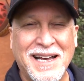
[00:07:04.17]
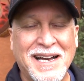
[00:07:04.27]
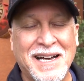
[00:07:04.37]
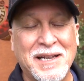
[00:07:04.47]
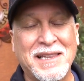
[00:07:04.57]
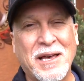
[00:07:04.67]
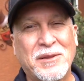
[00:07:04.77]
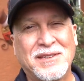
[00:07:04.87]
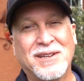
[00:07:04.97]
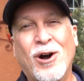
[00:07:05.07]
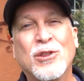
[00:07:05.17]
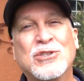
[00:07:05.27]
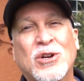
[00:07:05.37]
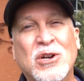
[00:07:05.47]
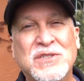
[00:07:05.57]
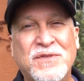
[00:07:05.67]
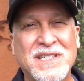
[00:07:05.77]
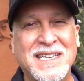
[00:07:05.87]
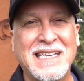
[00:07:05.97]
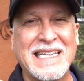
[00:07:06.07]
uh, that uh, all the stars
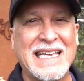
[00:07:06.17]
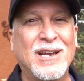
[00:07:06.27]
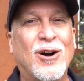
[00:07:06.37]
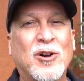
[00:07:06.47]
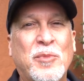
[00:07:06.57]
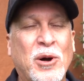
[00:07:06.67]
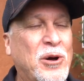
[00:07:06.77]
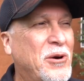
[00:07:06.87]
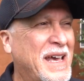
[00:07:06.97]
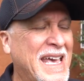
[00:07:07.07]
visited in Acapulco,